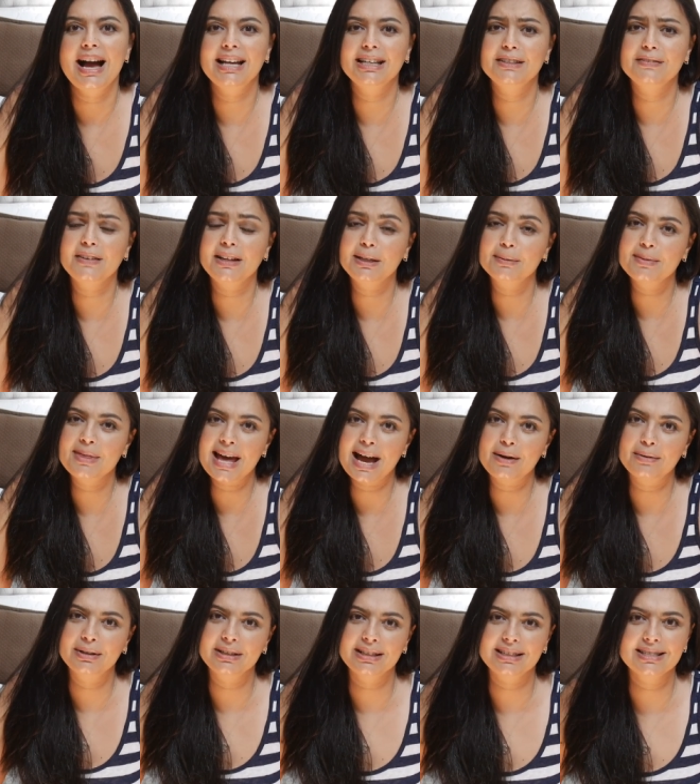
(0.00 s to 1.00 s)
I developed
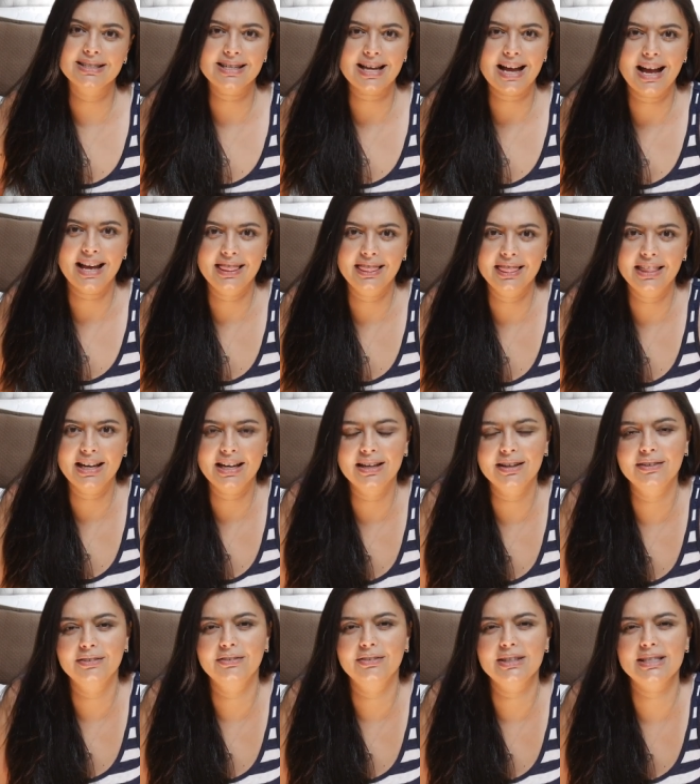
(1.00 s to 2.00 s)
that one because I
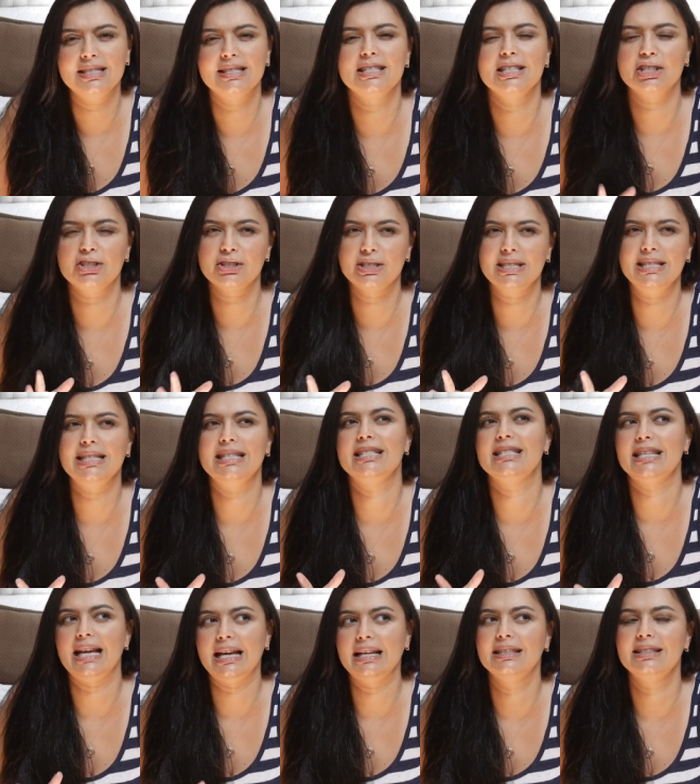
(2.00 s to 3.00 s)
love citrusy
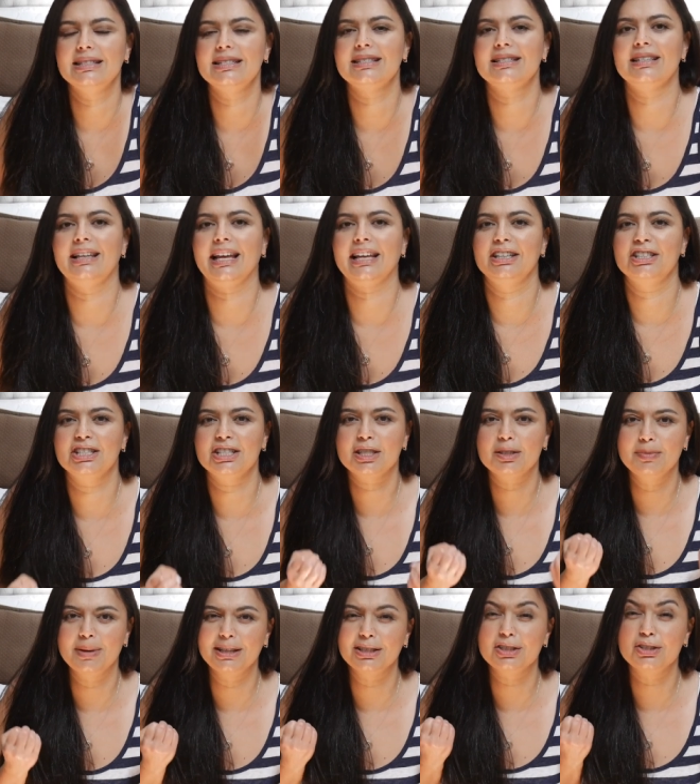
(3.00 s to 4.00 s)
scents. Like, it just
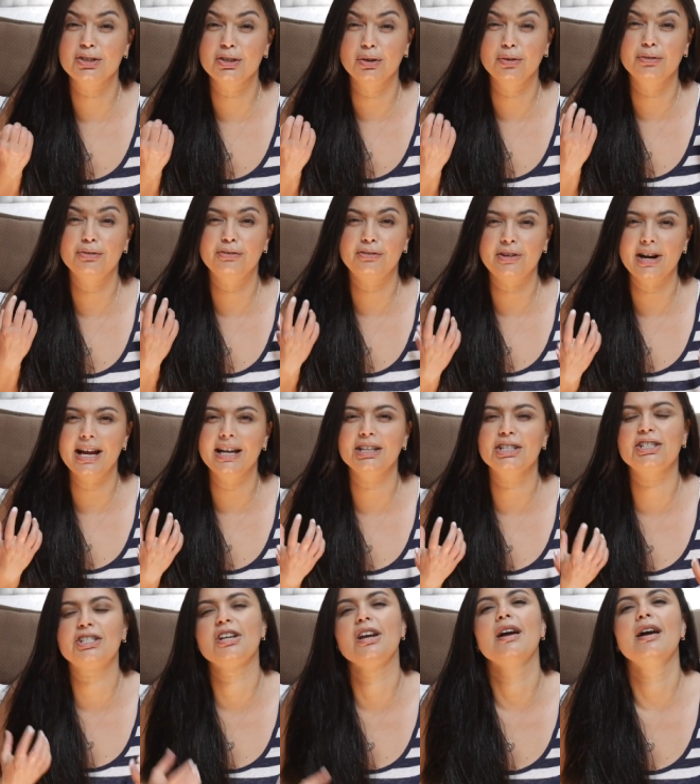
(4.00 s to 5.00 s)
smells so
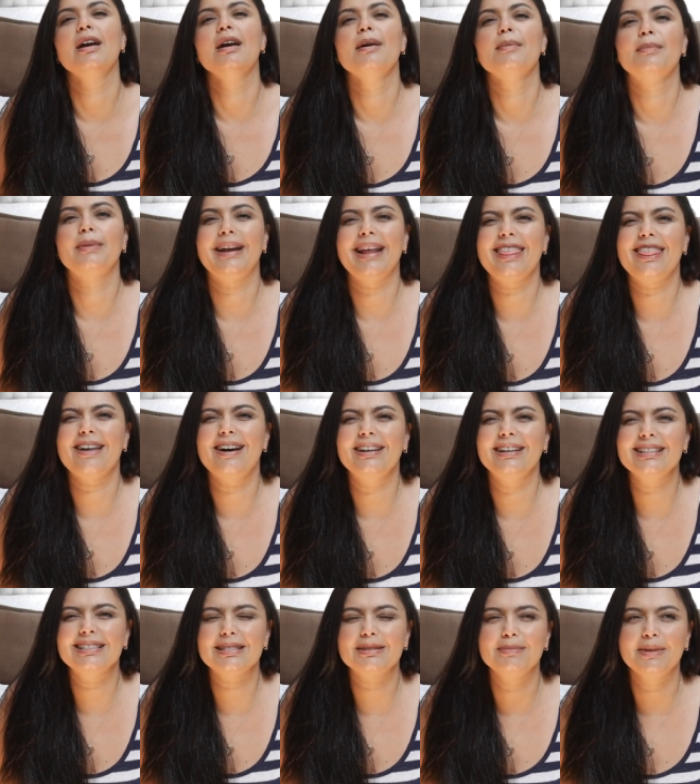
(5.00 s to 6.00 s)
fresh, but I thought
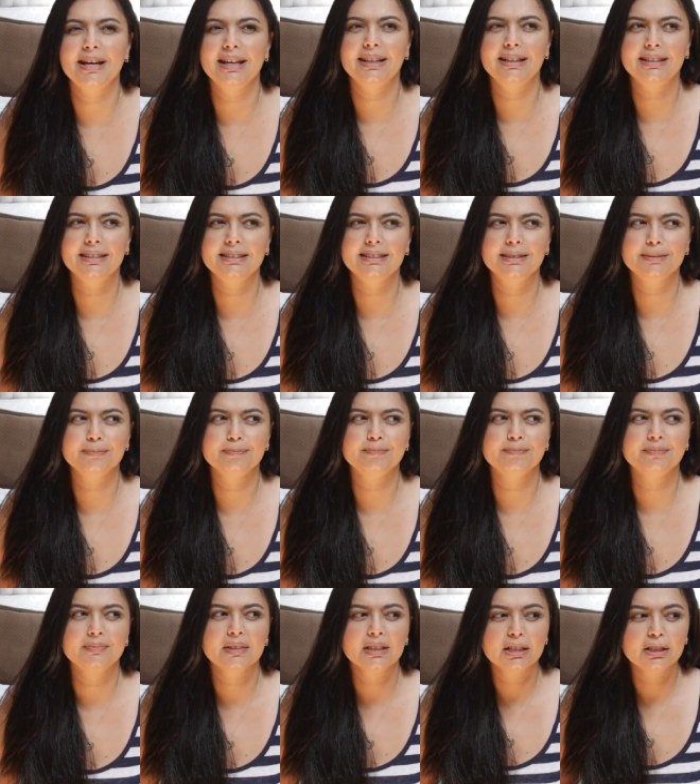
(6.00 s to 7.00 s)
it smelled
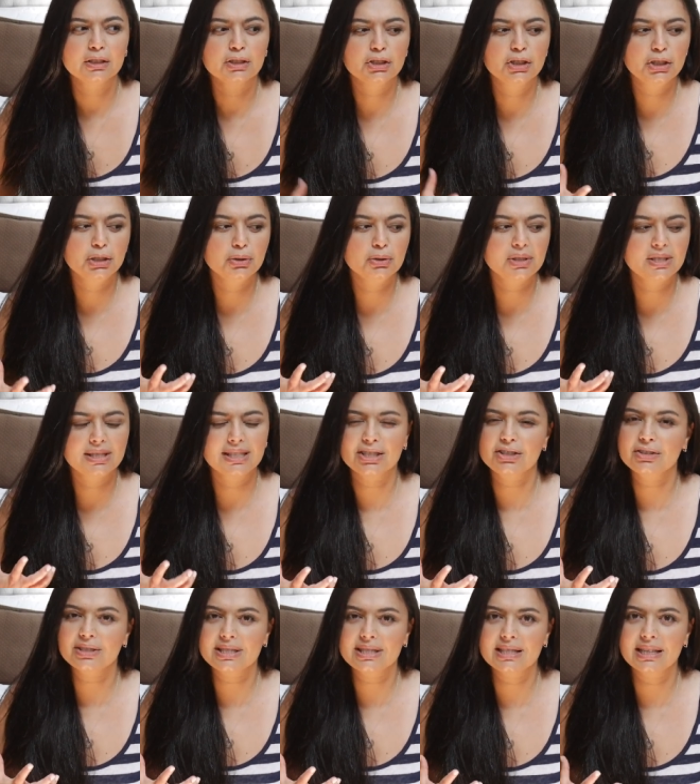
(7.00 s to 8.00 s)
too
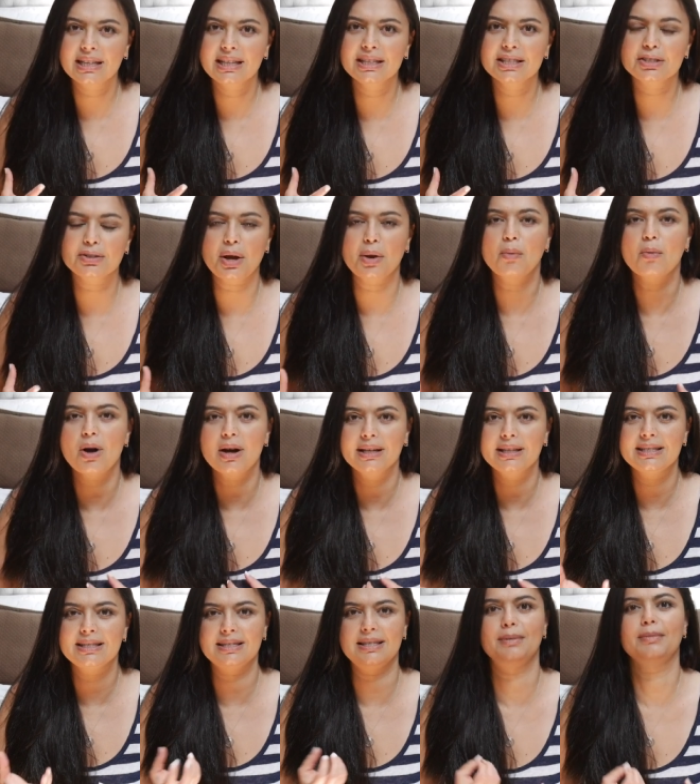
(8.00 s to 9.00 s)
citrusy, so I
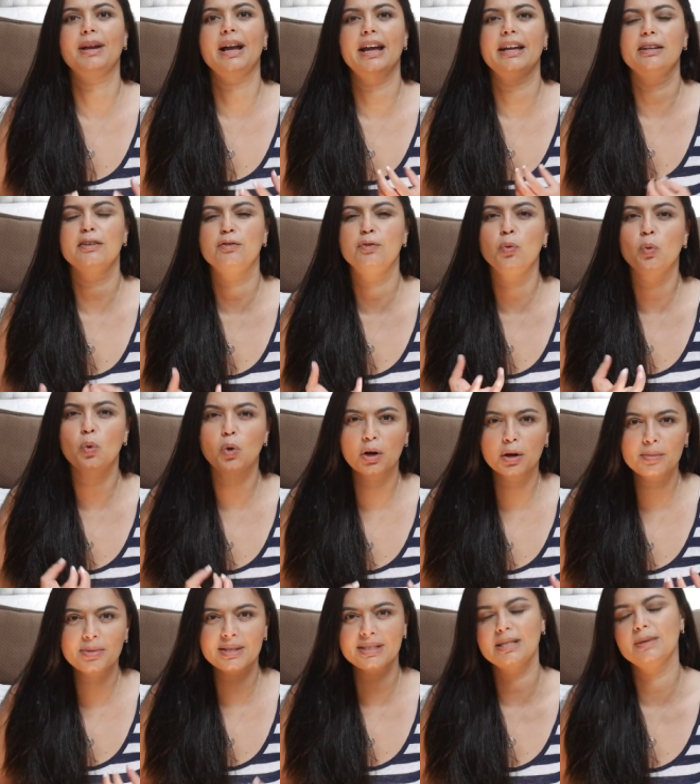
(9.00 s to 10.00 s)
wanted some kind of
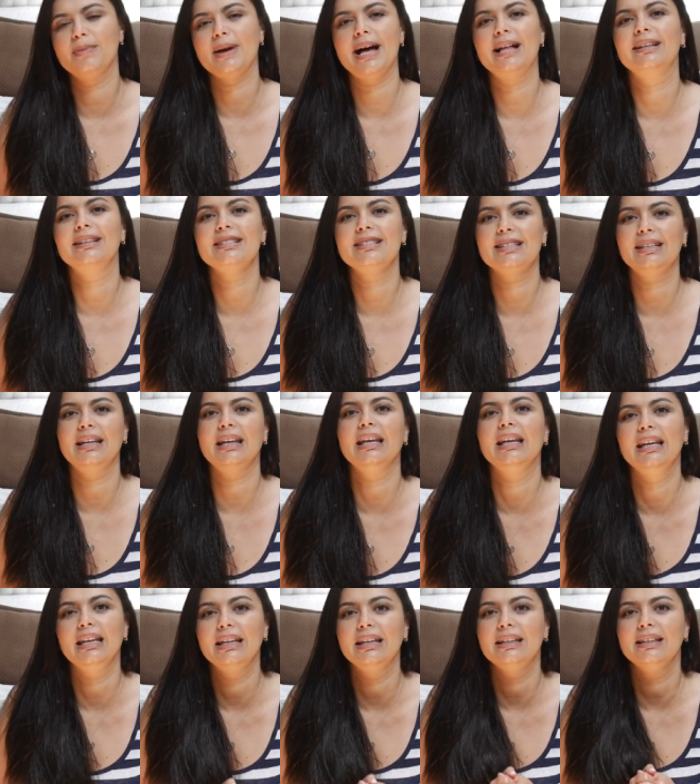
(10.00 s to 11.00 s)
warmth to balance it
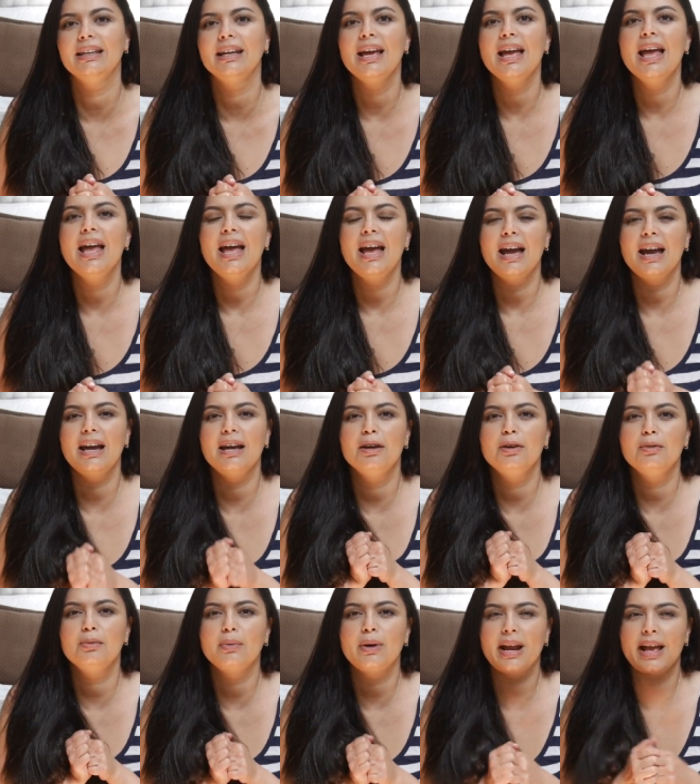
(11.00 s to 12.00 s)
in.
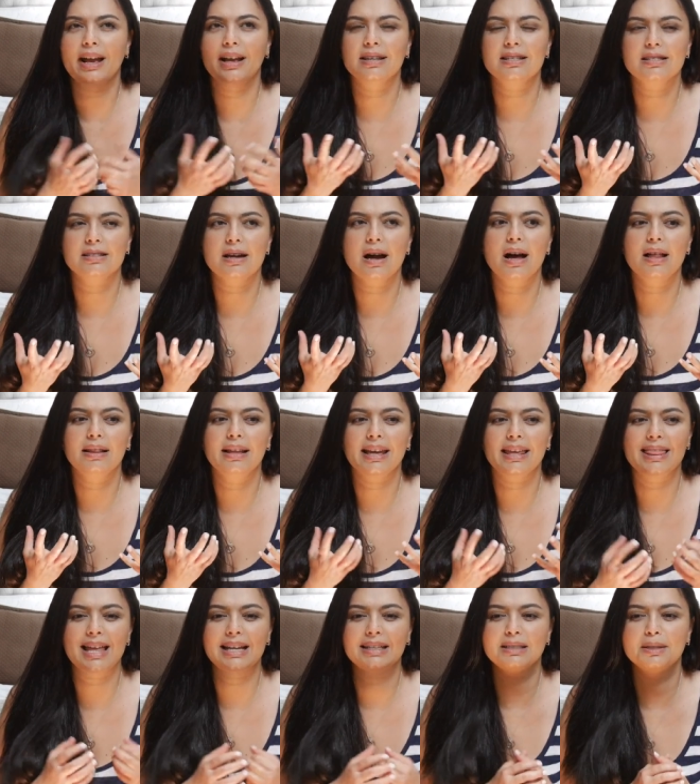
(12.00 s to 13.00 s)
And when I saw
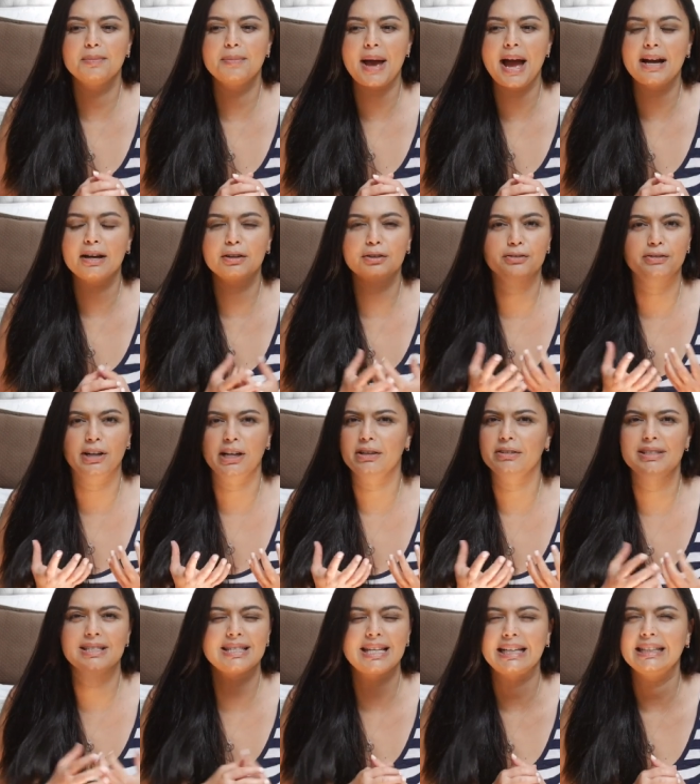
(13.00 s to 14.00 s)
like that tobacco
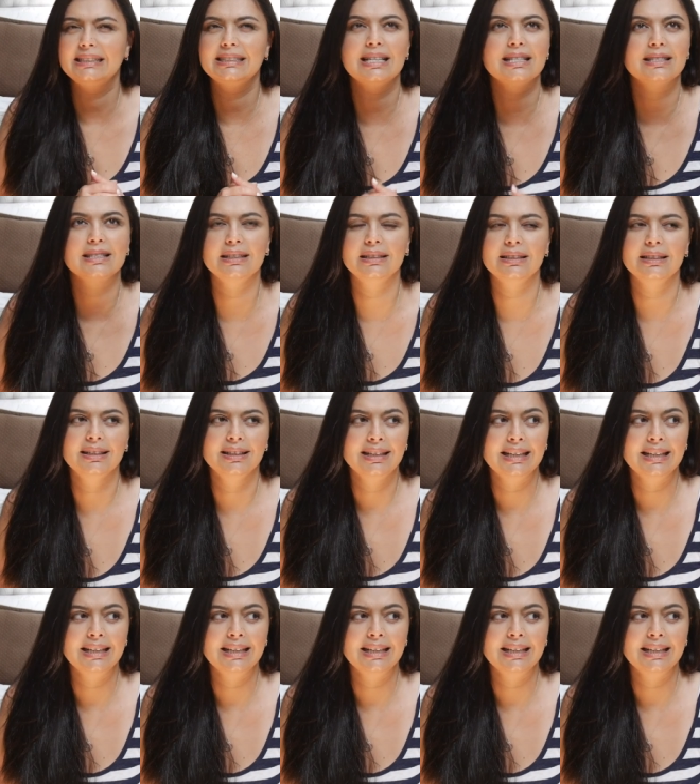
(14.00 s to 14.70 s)
fragrance, like it doesn't